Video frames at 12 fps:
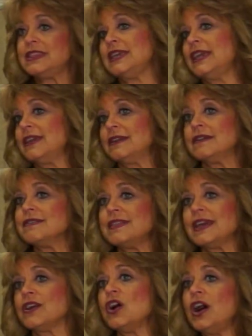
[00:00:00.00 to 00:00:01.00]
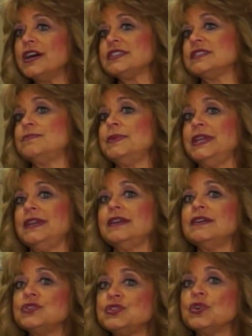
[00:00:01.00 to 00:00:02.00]
thing that cost me
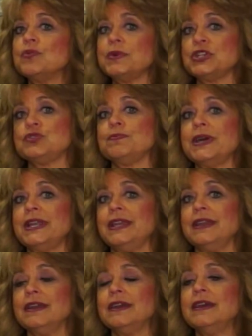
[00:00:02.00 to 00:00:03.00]
so much money.